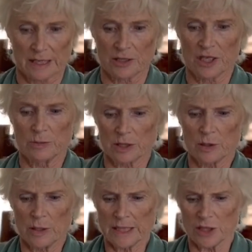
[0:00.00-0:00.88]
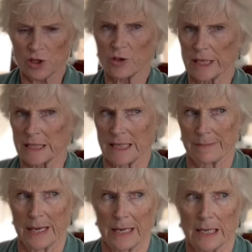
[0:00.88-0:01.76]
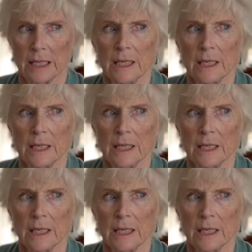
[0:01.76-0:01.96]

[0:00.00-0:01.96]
She was quite a tricksy mare,